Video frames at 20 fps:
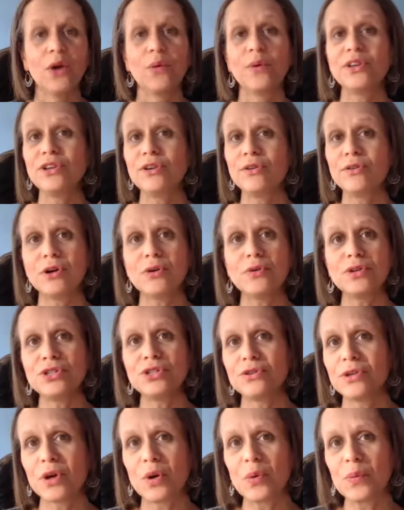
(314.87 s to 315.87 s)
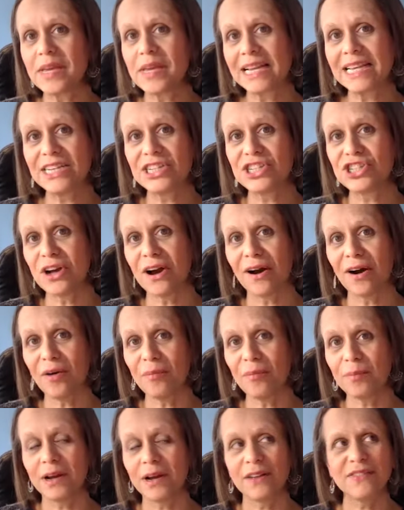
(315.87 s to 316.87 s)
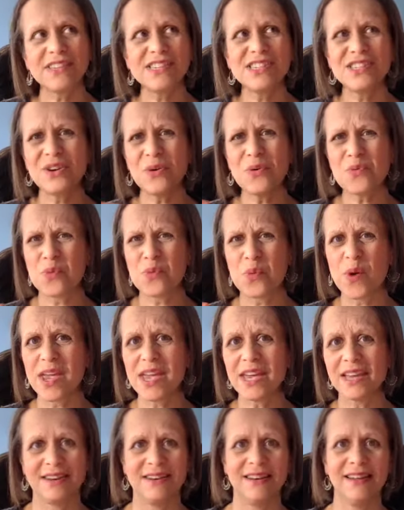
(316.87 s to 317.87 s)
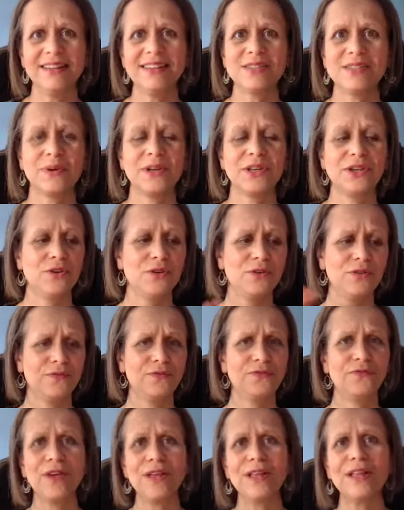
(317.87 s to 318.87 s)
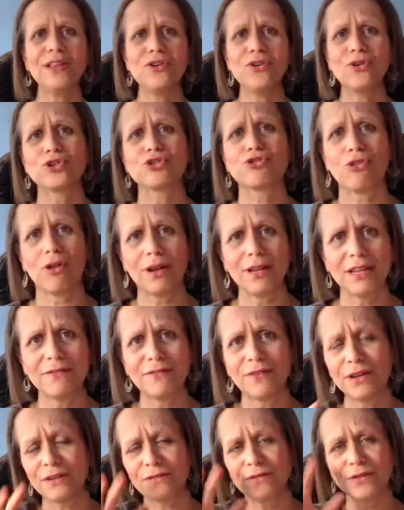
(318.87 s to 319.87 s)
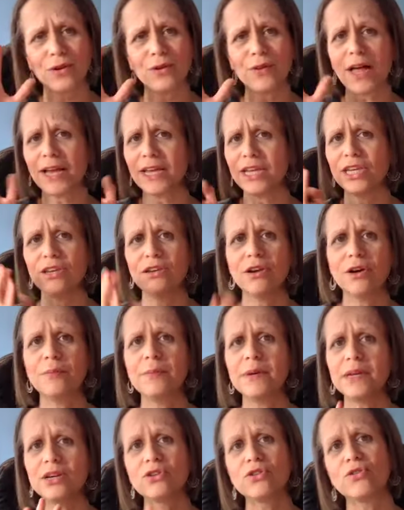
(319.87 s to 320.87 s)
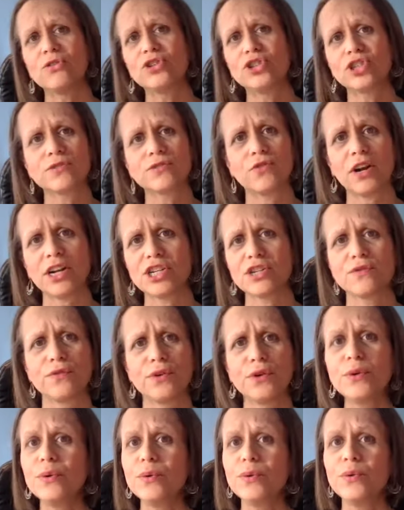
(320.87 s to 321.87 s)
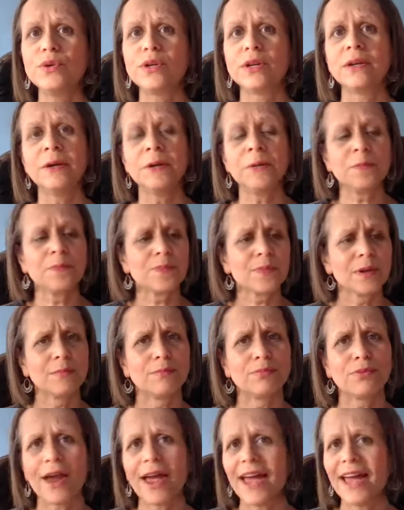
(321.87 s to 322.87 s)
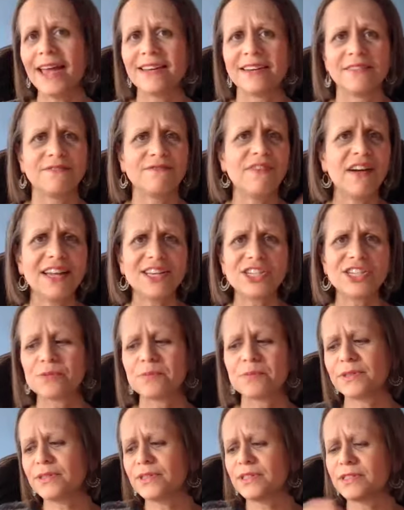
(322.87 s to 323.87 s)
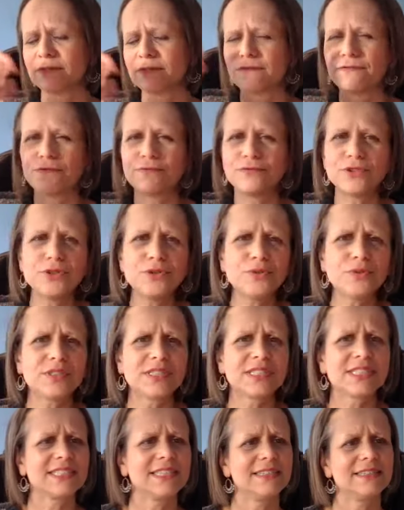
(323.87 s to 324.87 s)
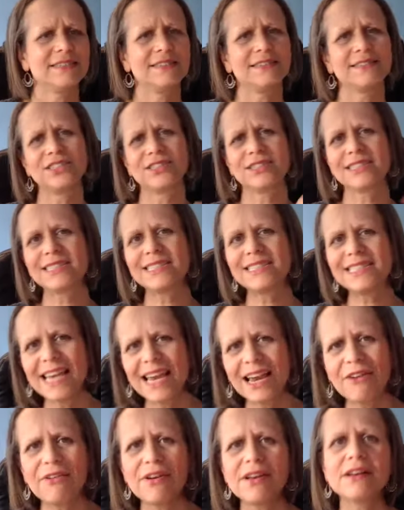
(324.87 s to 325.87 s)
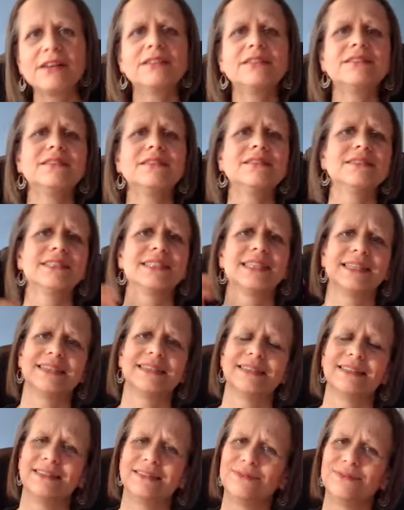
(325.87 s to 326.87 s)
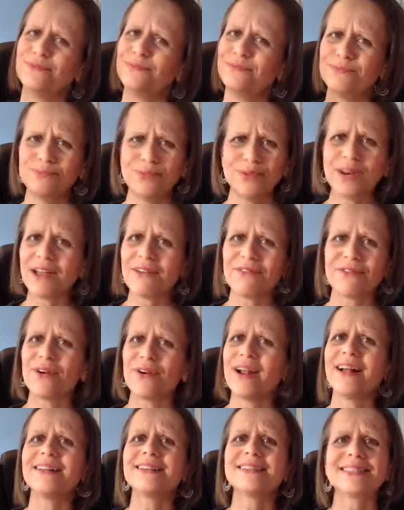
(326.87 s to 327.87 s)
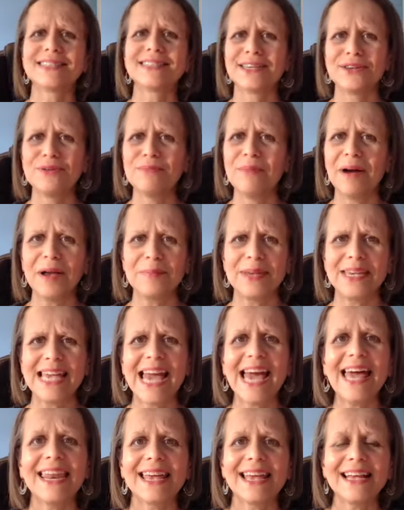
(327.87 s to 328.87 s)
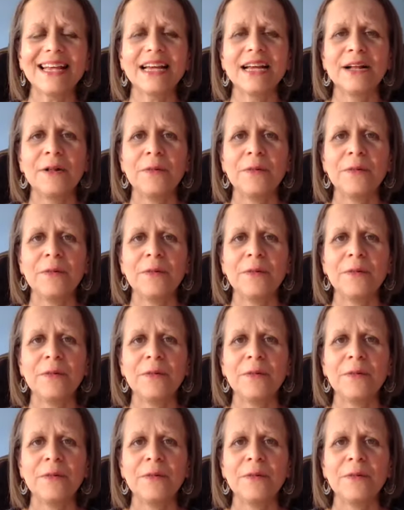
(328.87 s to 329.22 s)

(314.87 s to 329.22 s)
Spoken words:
When you go and do your weekly shop, there's no weirdness when you fill your trolley full of all that yummy, gorgeous, fresh food and bread and vegetables and fruits and cereals and whatever else that you might be getting.